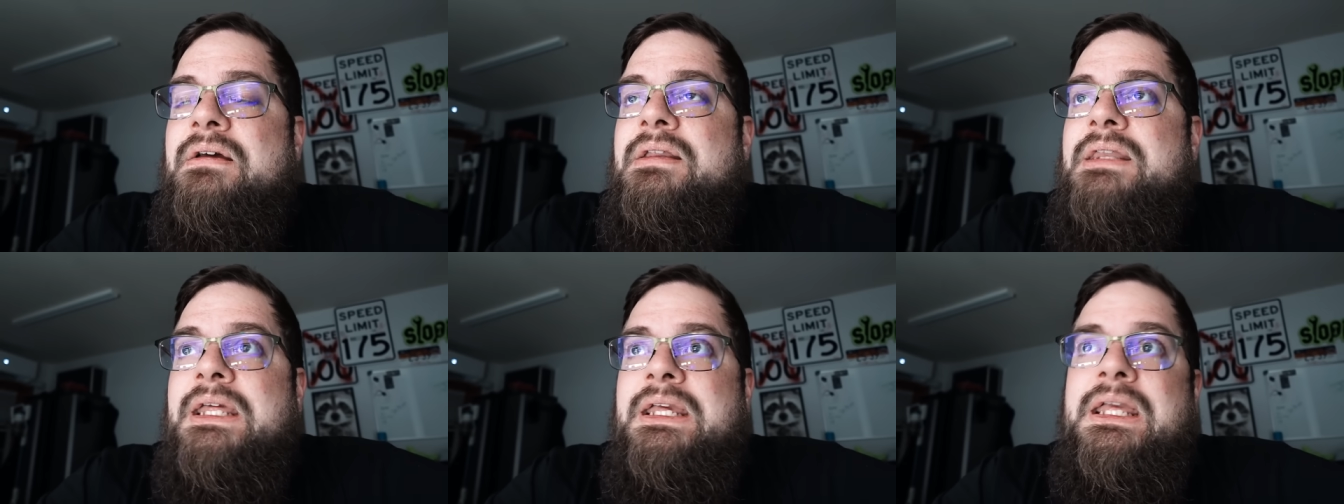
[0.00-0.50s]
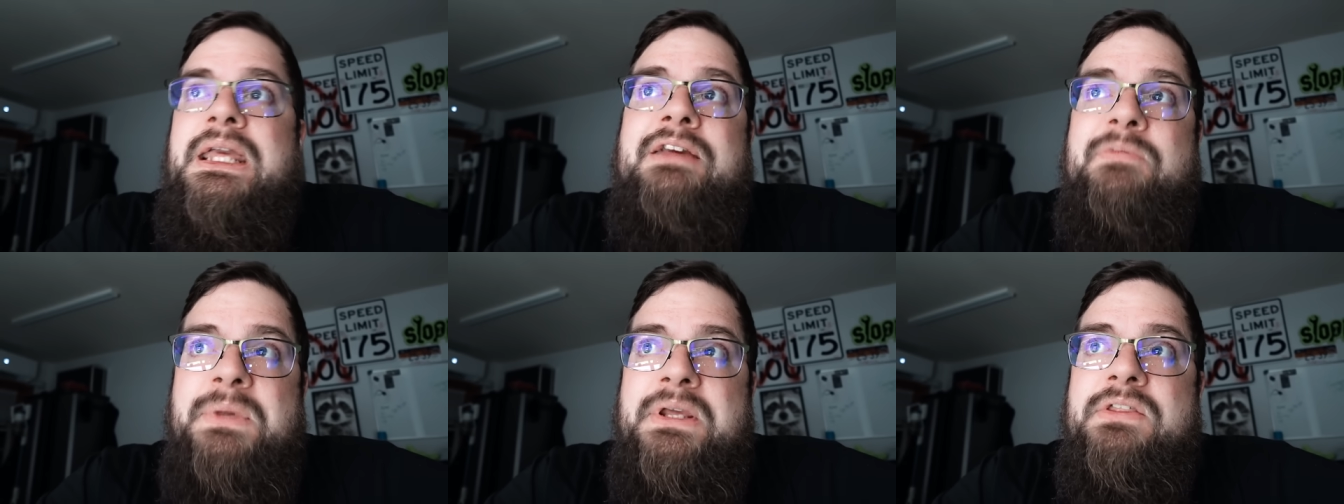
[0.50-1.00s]
They
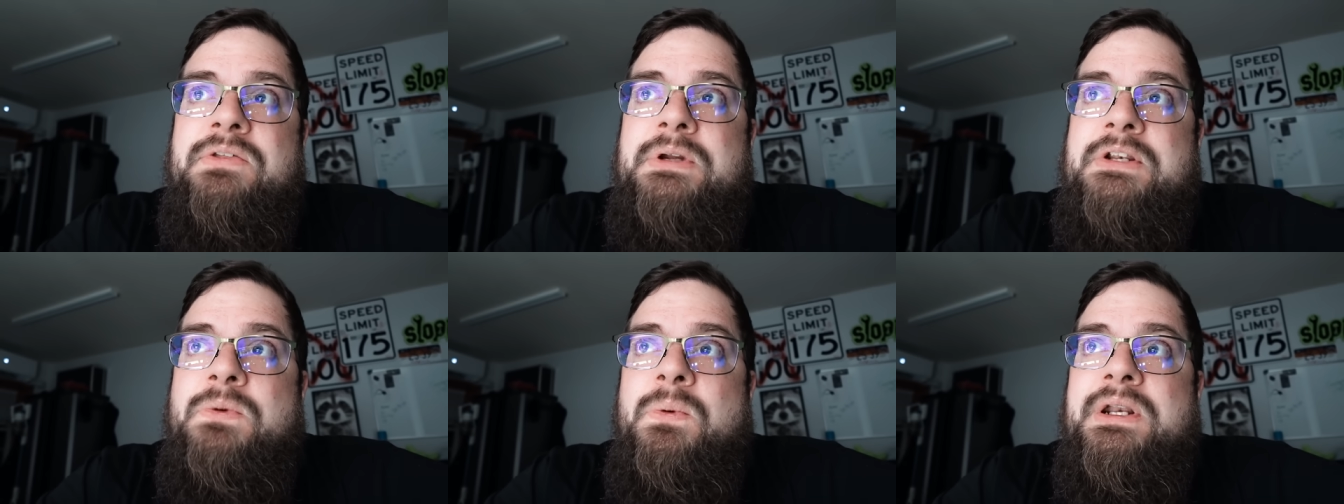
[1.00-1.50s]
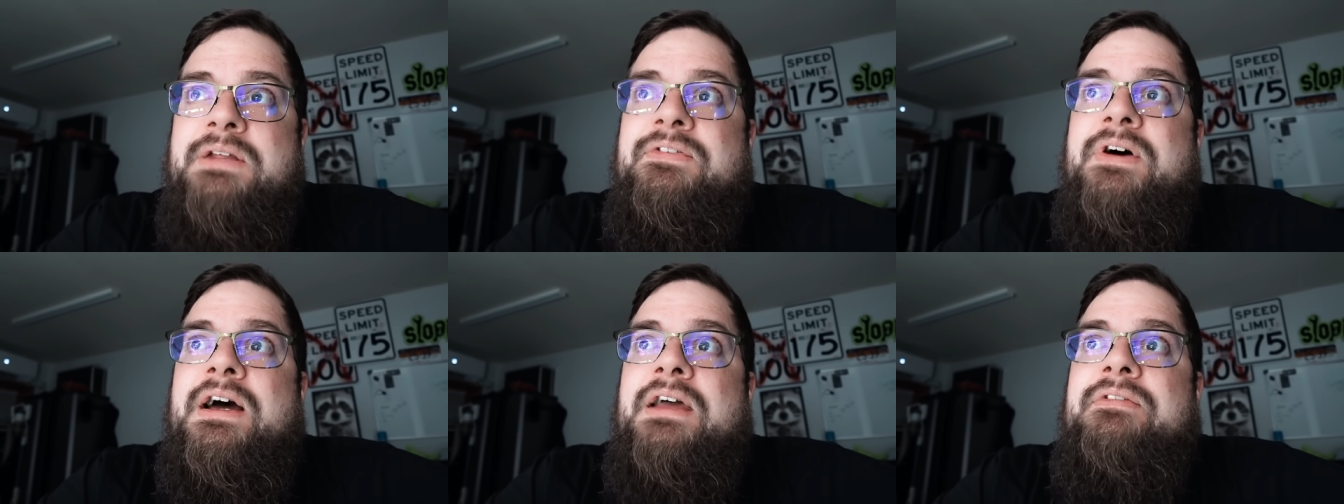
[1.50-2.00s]
gave me a
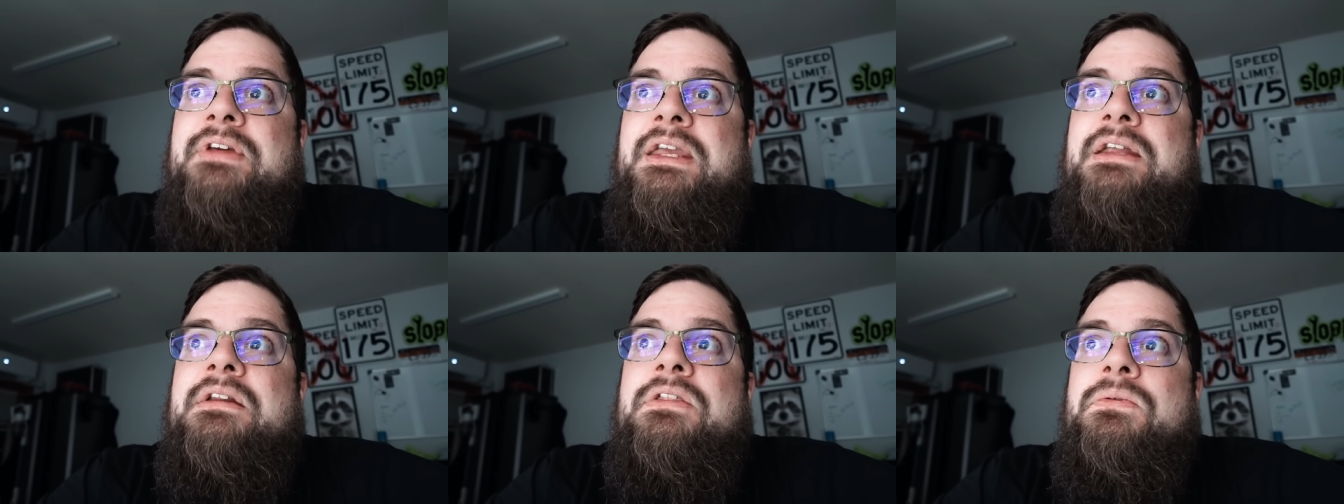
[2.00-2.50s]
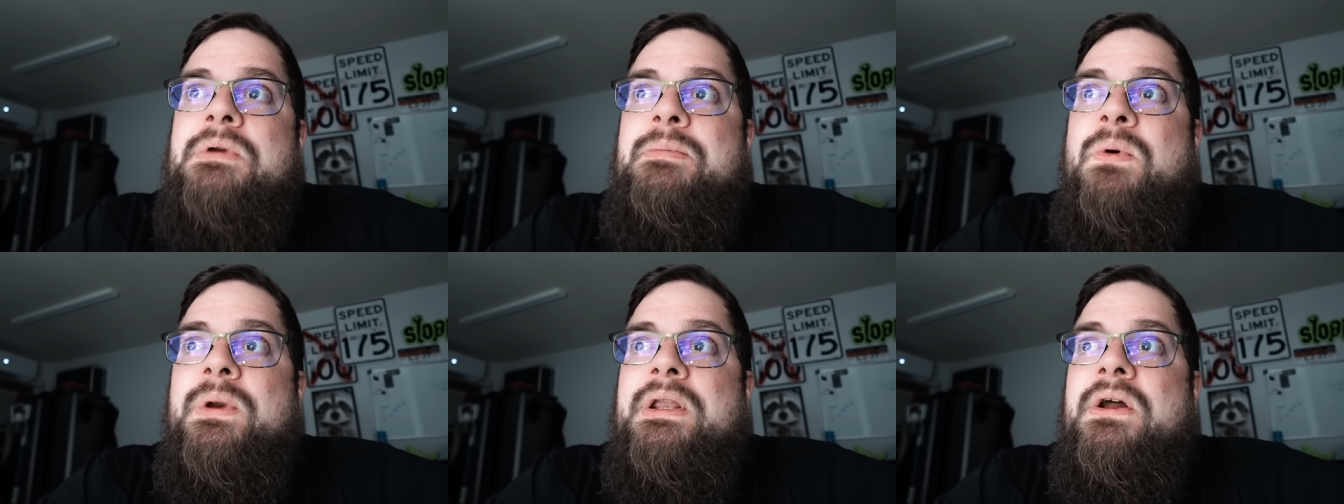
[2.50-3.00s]
325 and a
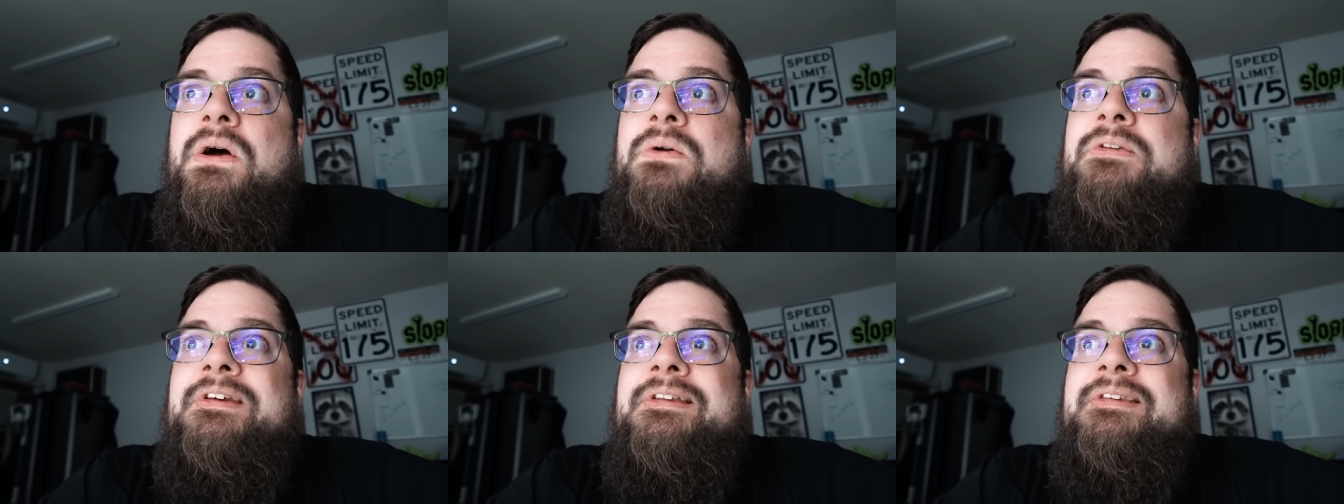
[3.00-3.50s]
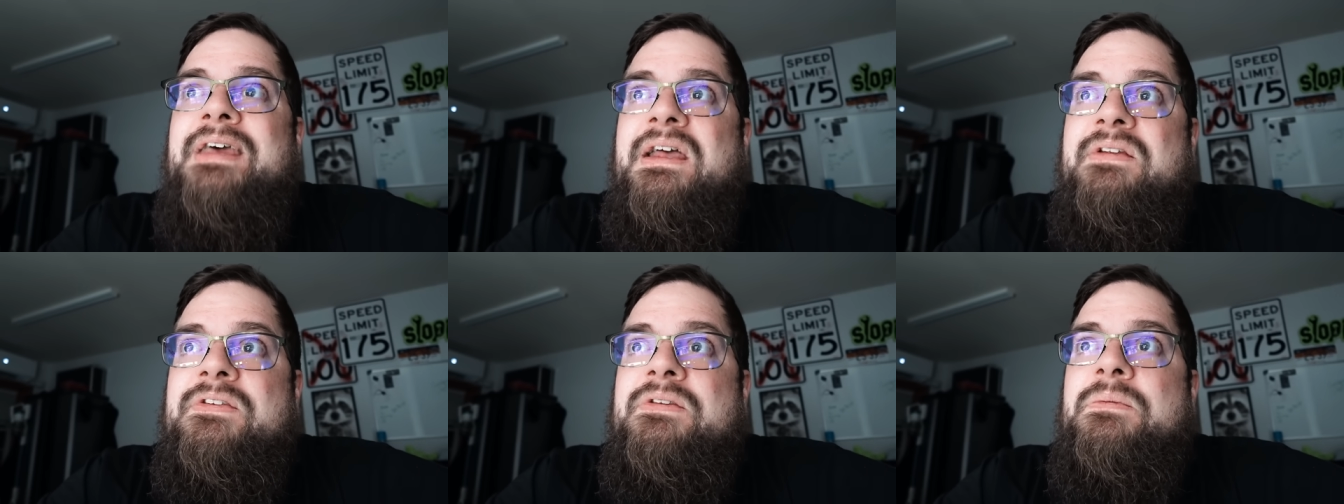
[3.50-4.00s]
3.0 to
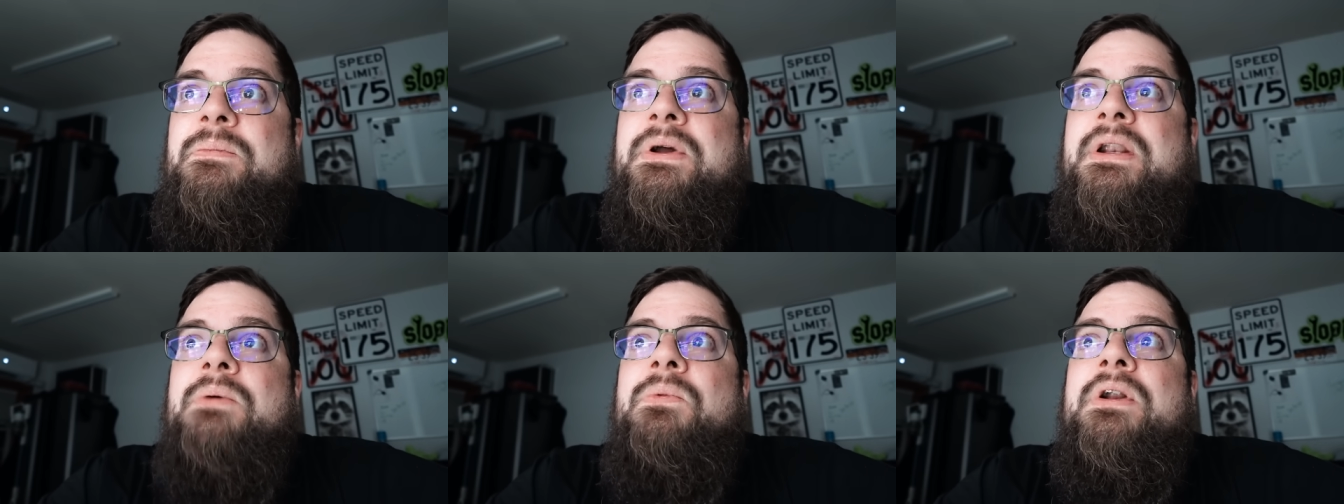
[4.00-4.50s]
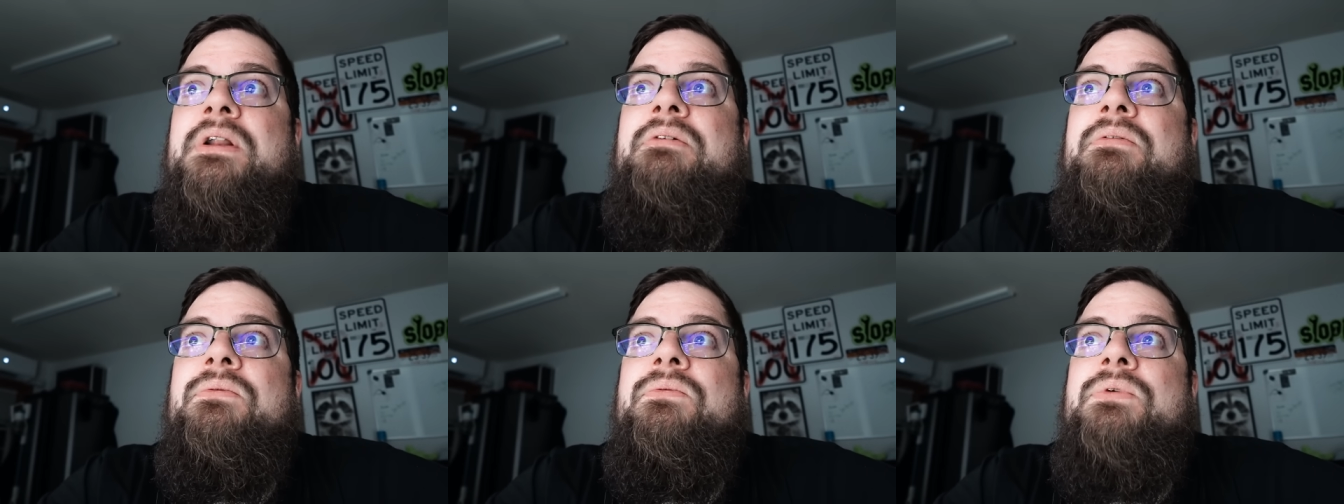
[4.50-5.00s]
test, but I want
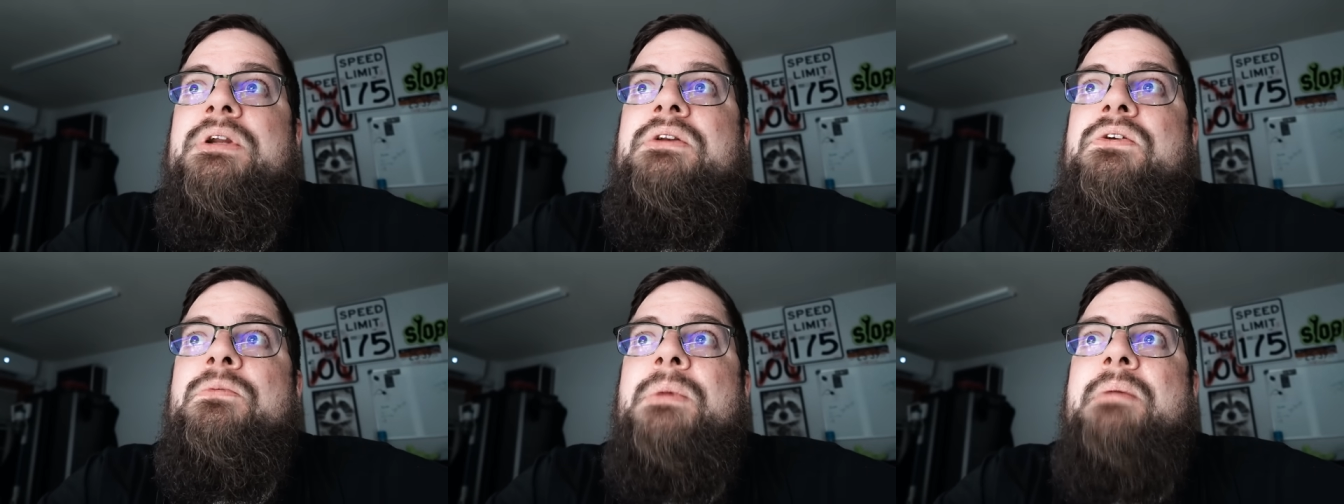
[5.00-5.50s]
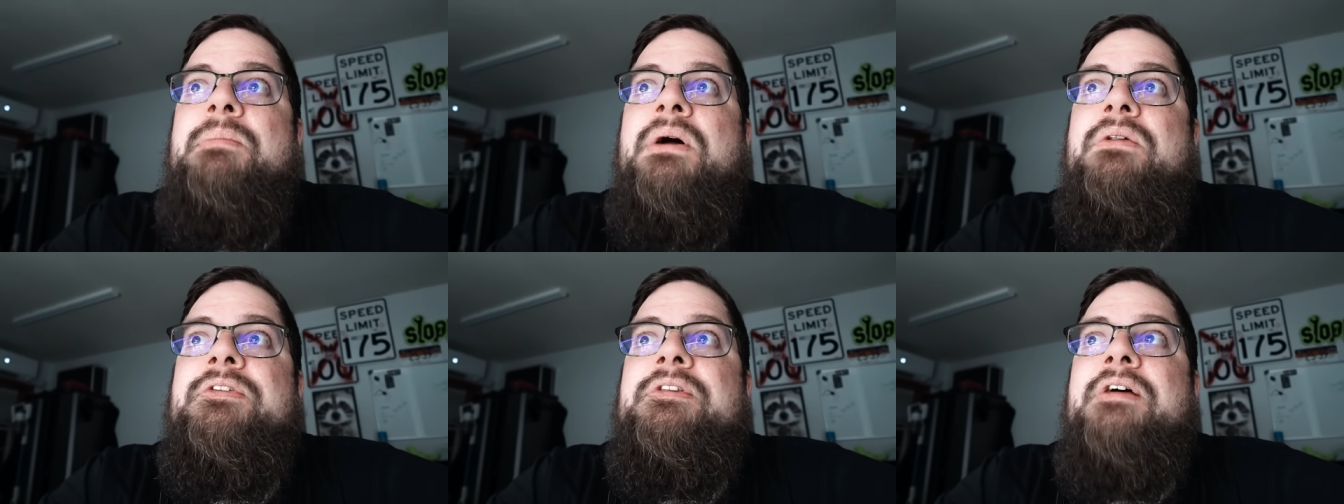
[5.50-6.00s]
to redo my
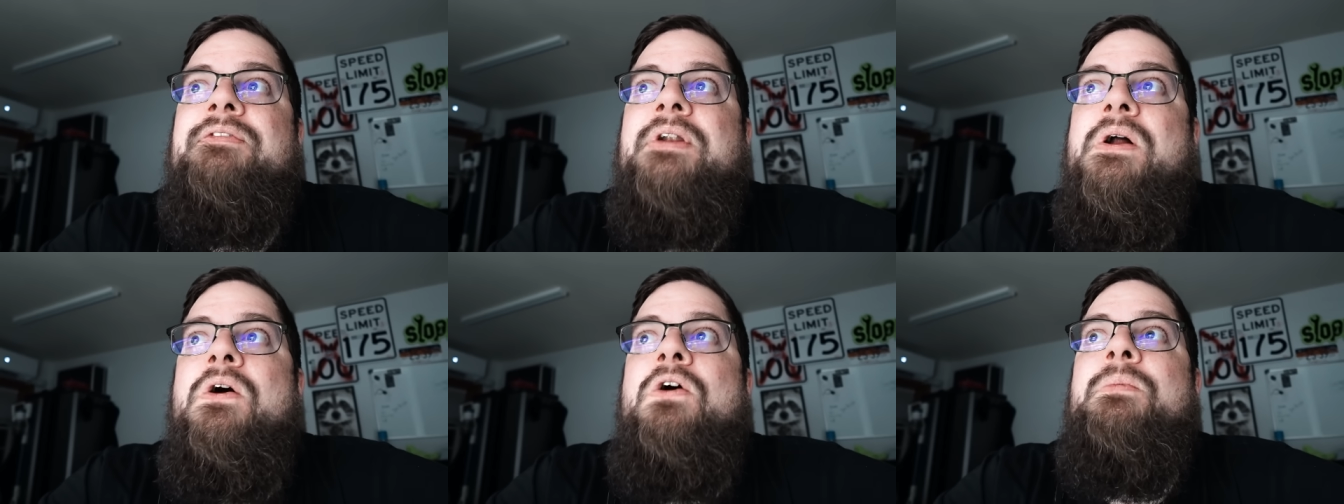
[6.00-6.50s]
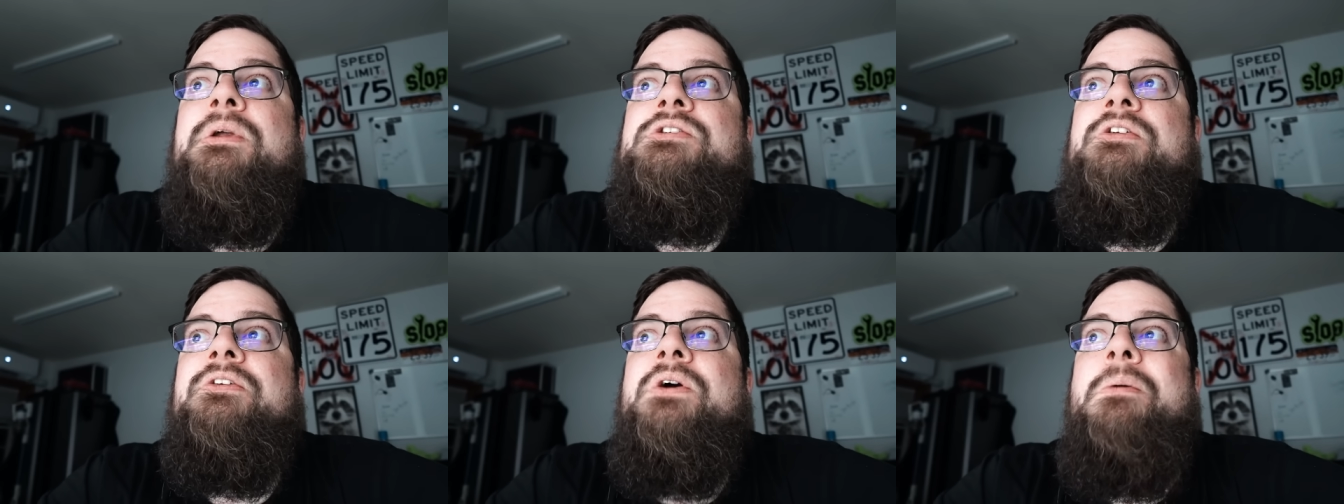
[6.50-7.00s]
belt stuff at home and
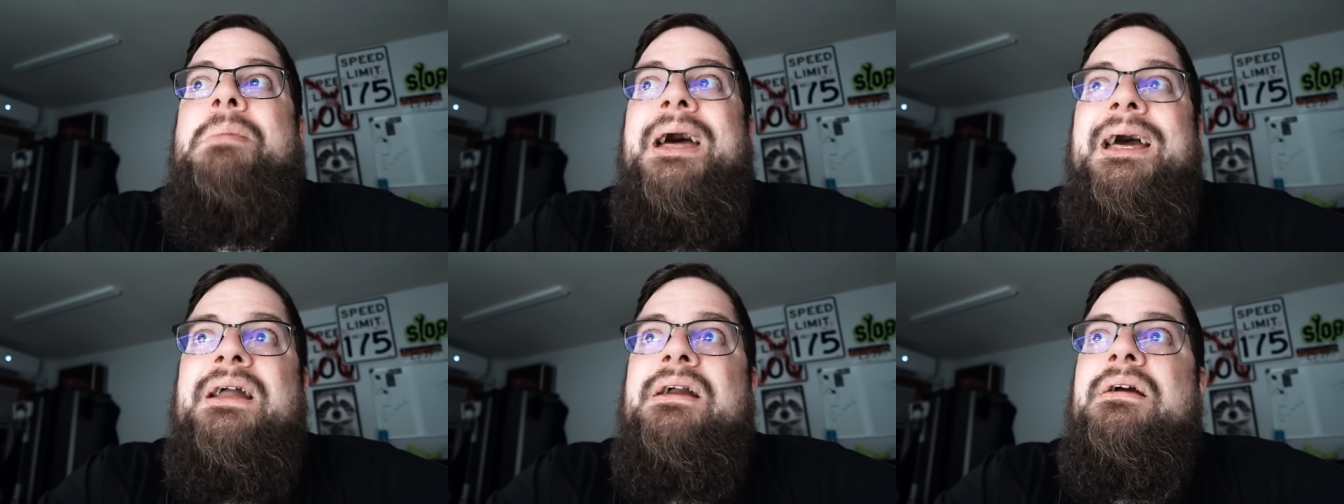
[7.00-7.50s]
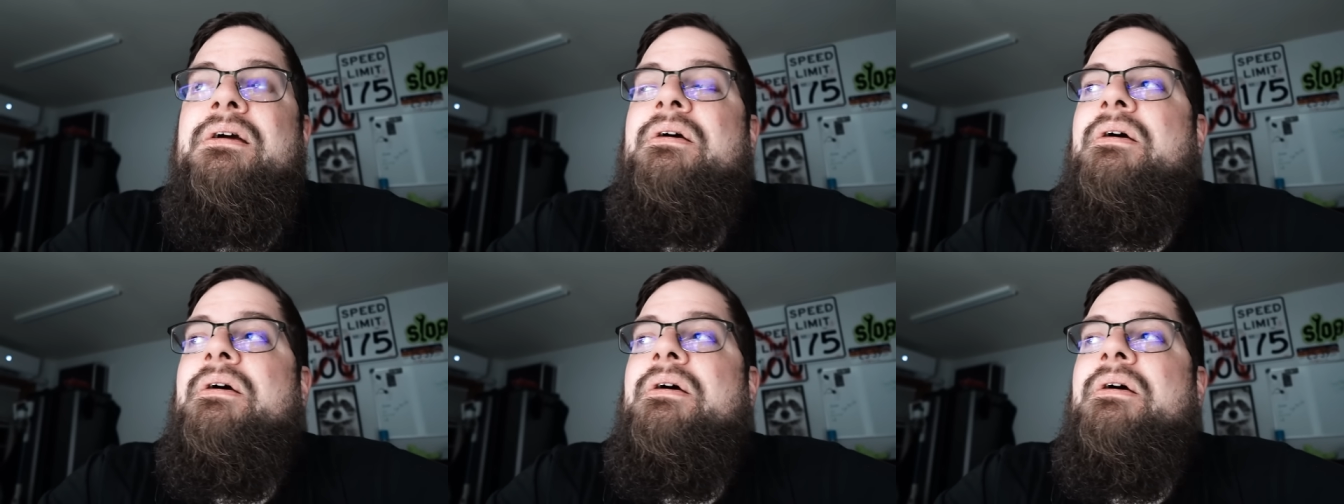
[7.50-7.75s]
just go back.